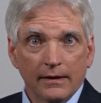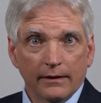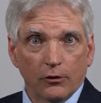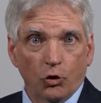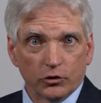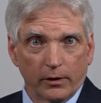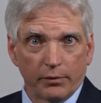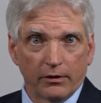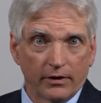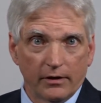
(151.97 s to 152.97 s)
The holding
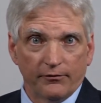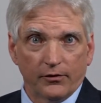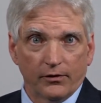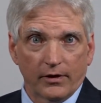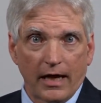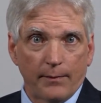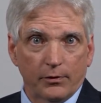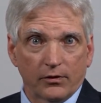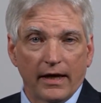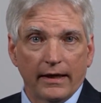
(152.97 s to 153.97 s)
period for
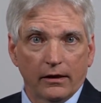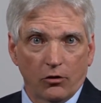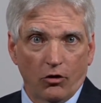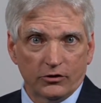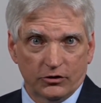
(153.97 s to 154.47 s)
capital gain and loss